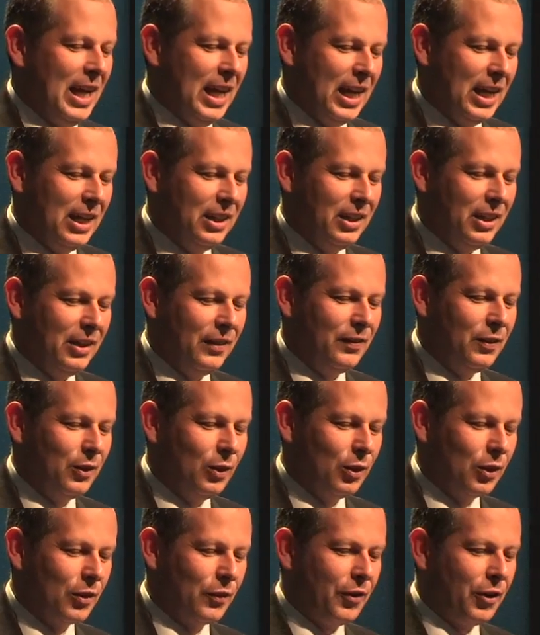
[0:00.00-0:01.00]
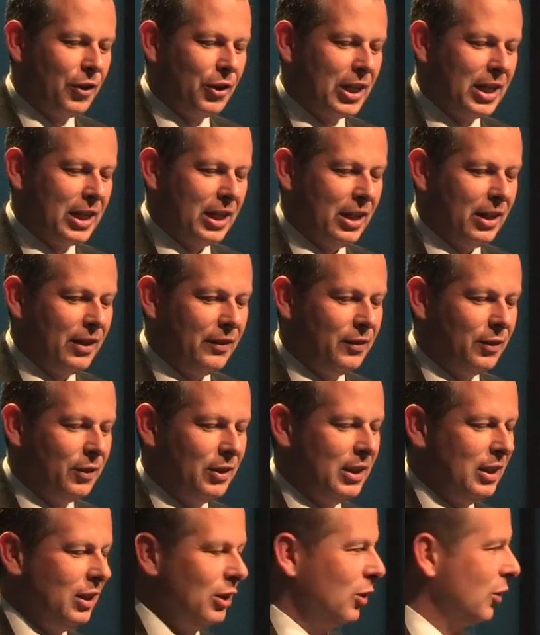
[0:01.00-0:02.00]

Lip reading: And if you look very carefully,